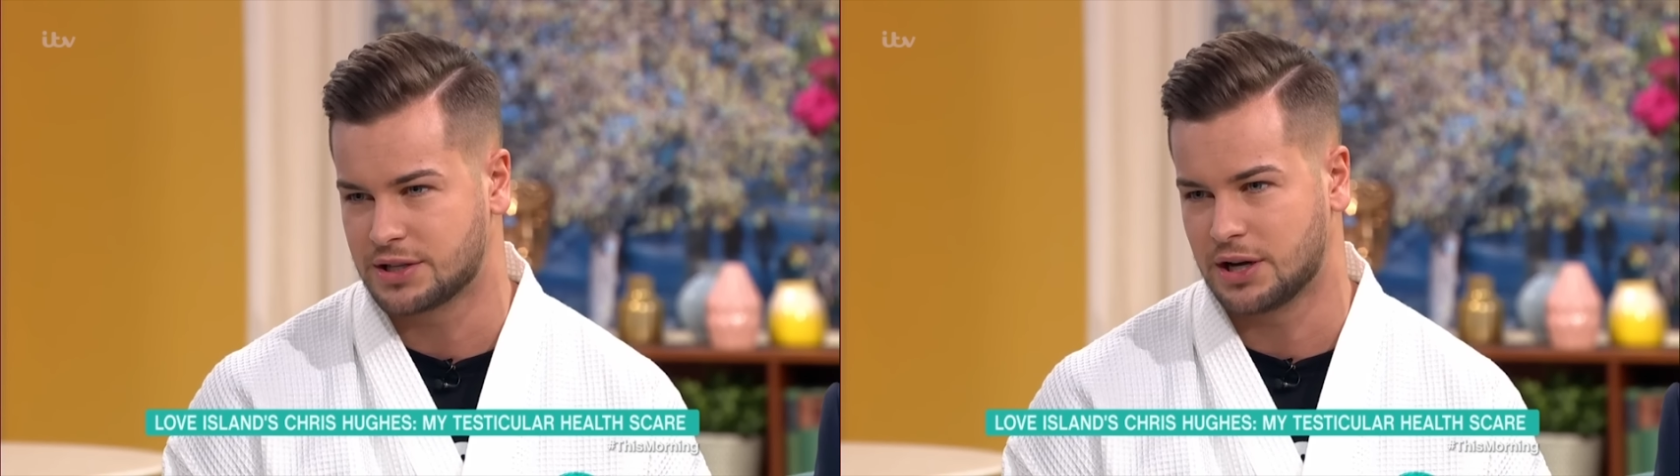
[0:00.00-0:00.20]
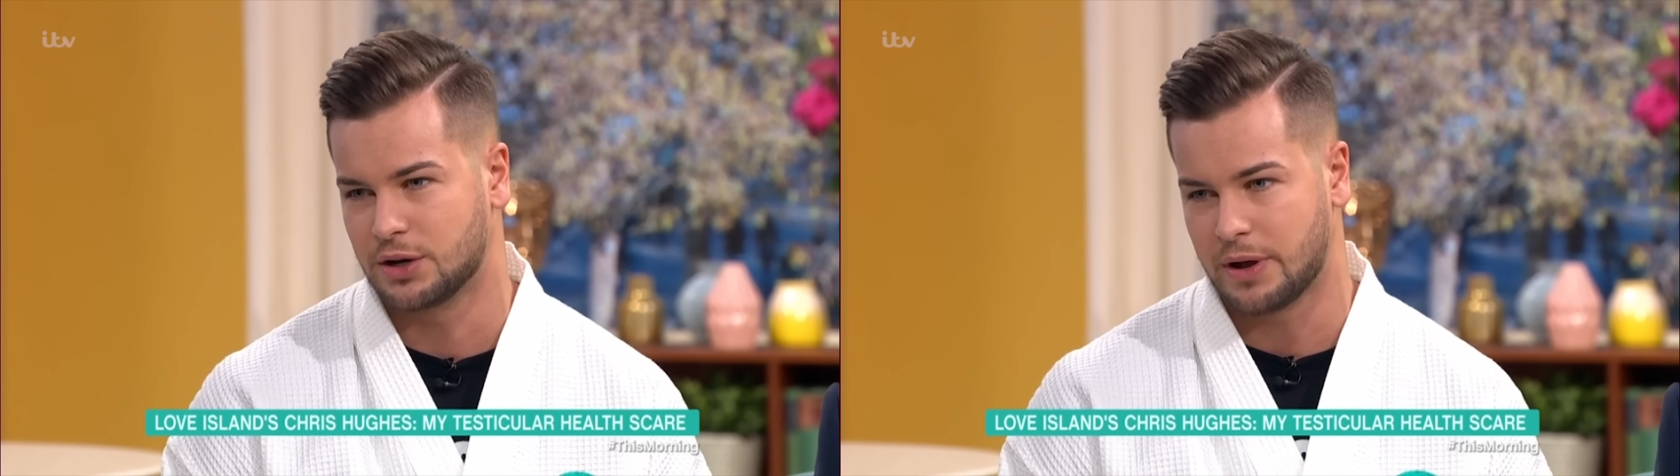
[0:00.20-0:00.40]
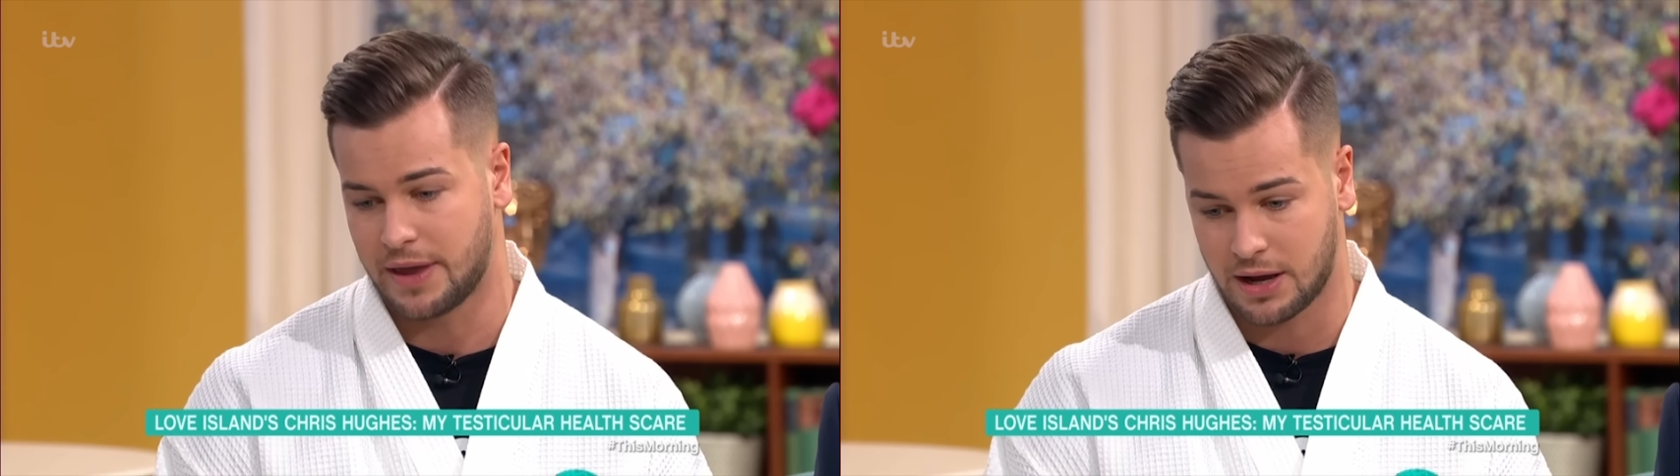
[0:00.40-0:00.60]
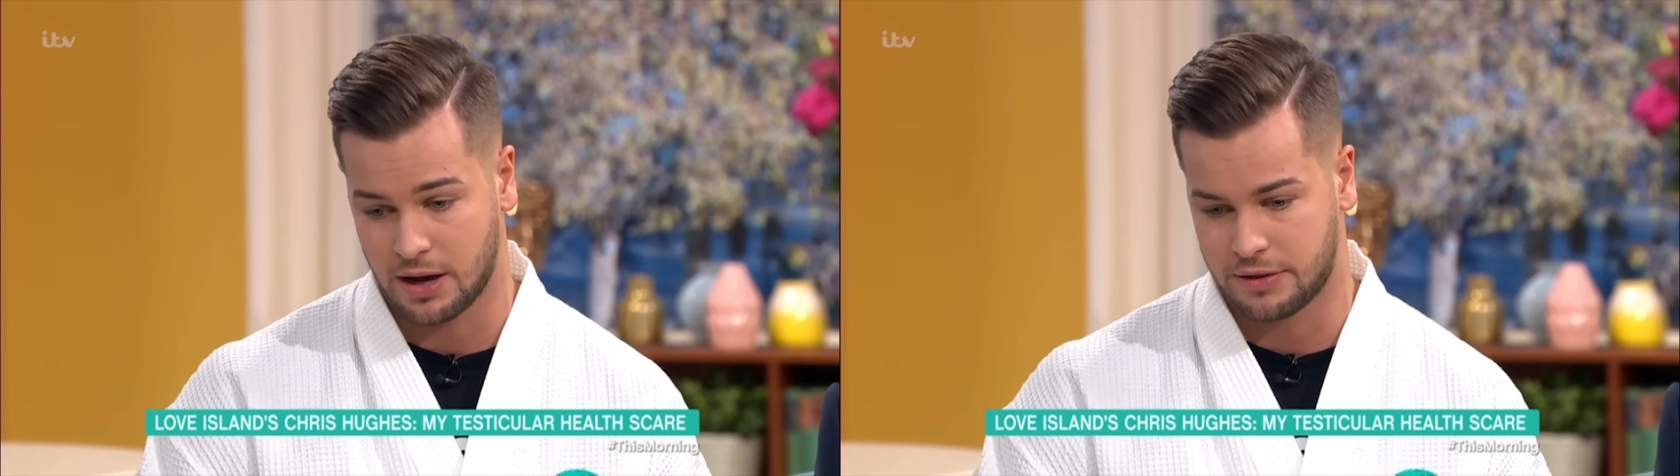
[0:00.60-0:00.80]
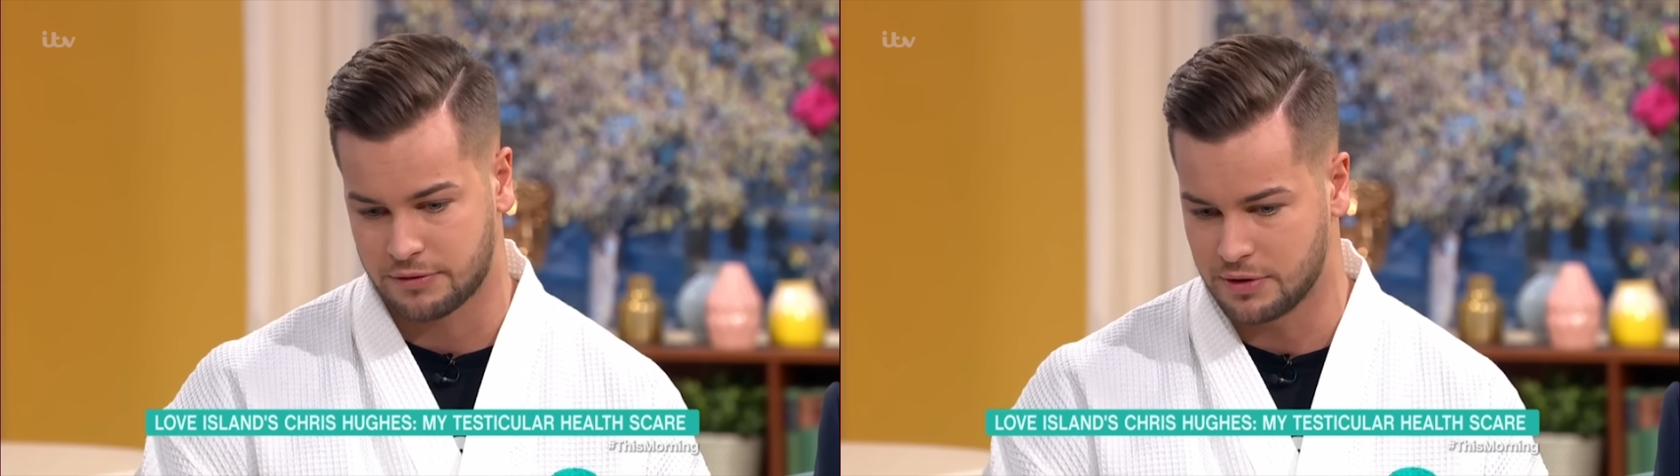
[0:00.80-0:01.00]
side where they
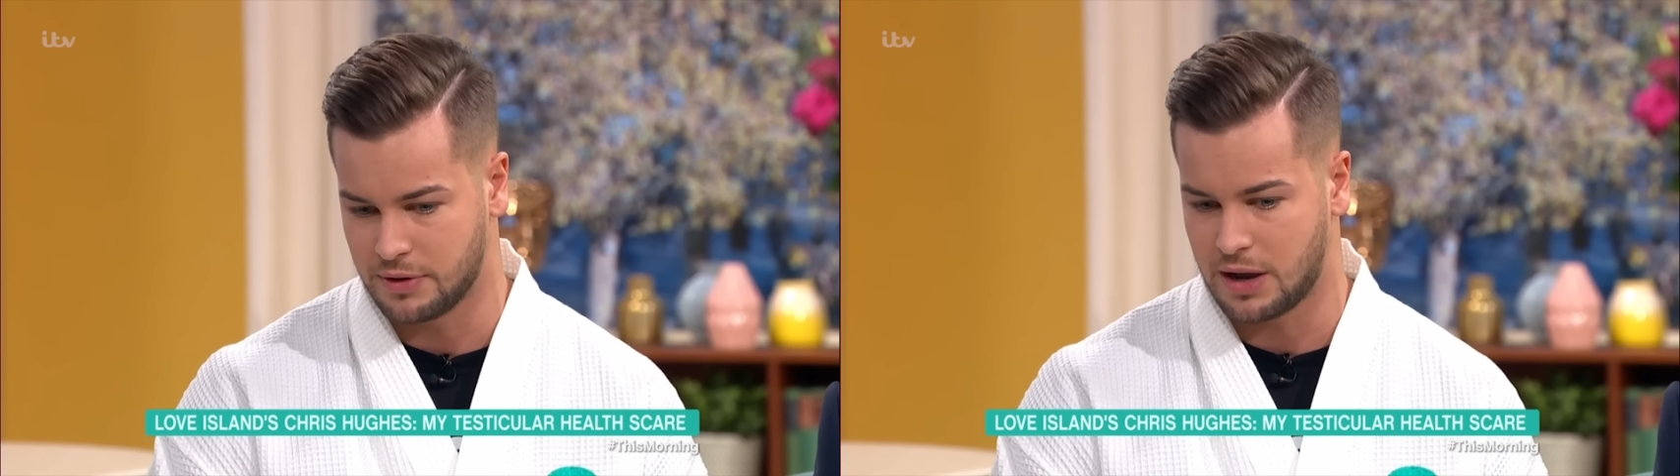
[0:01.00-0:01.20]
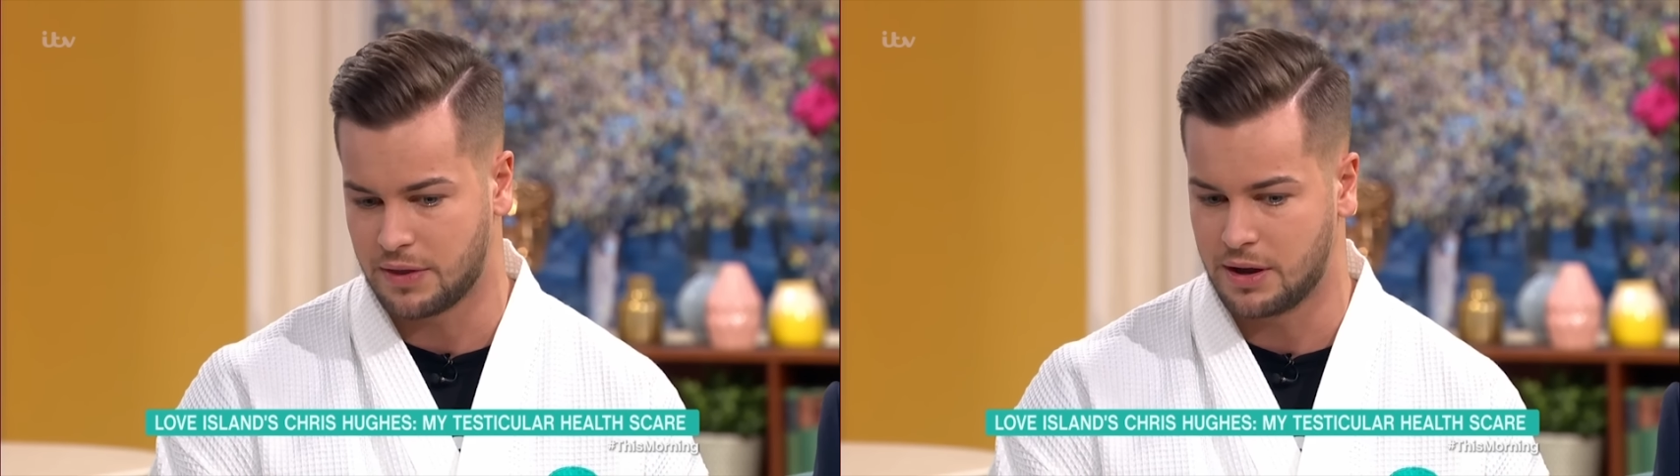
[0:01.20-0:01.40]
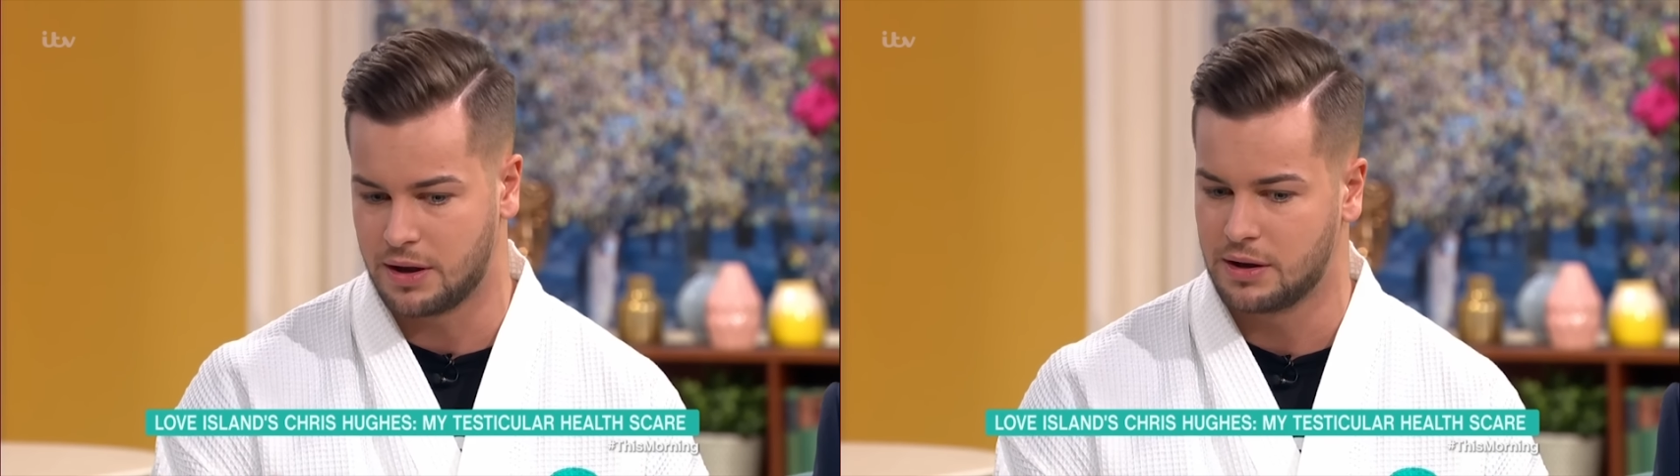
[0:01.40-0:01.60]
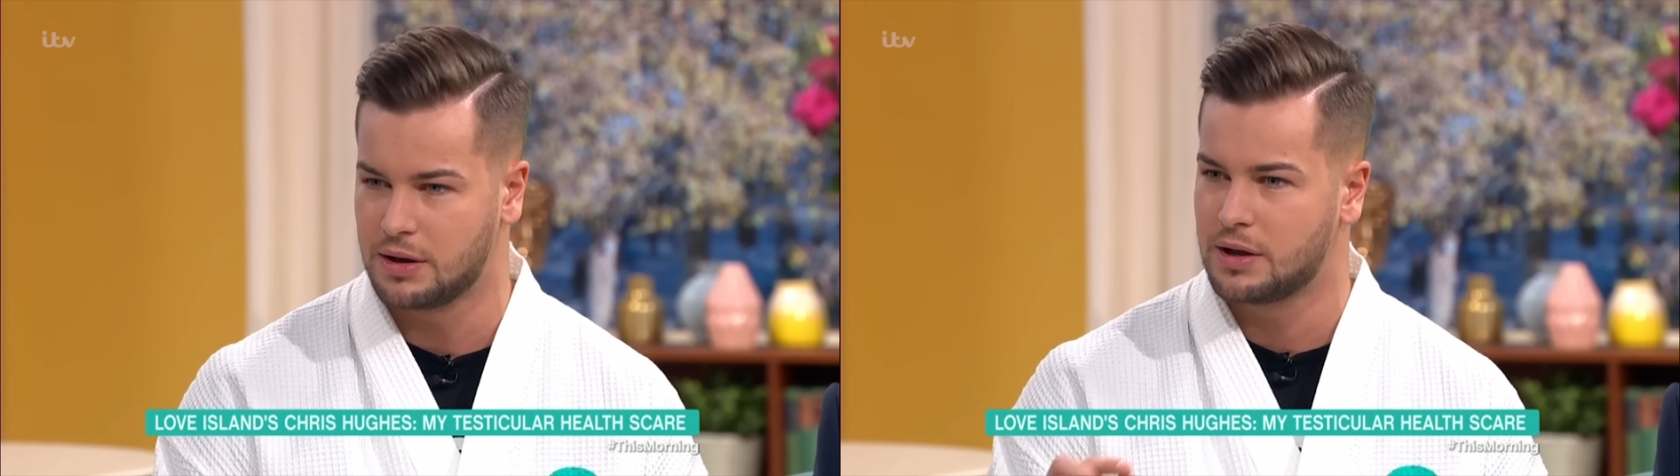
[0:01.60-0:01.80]
cut through like the